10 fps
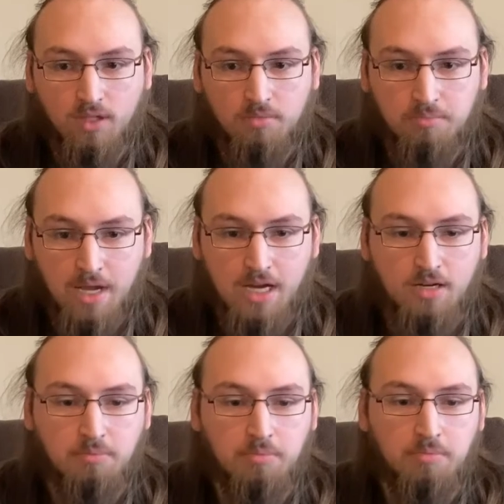
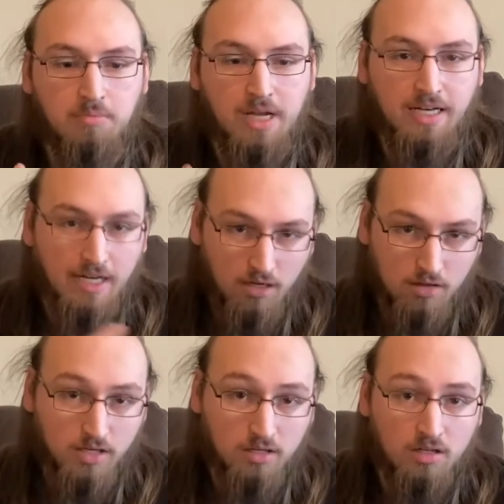made in
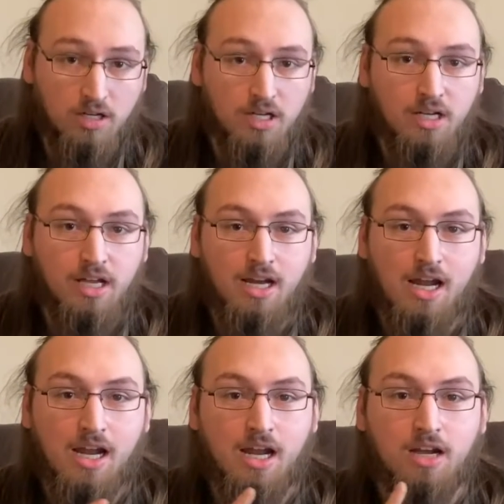Italy,
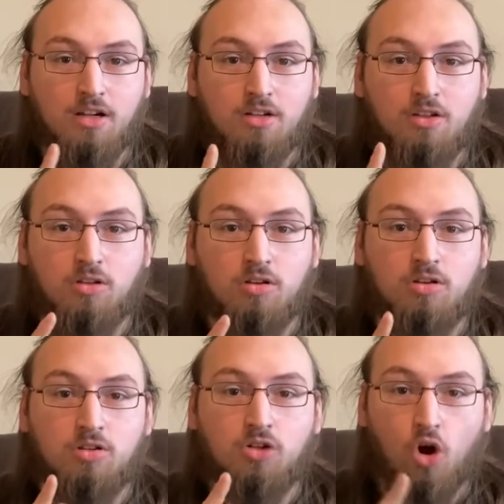and
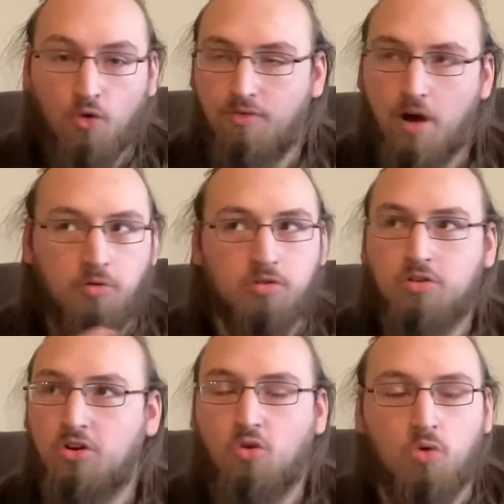the
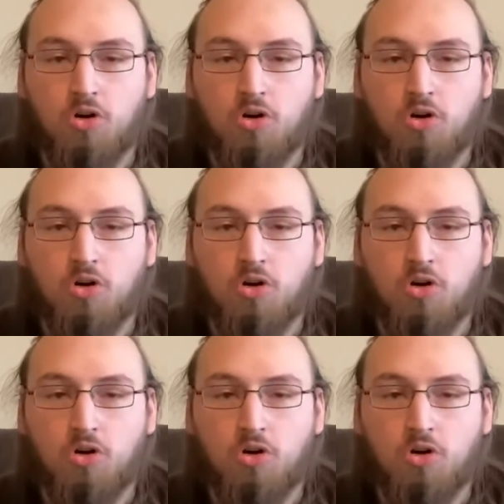co-founder or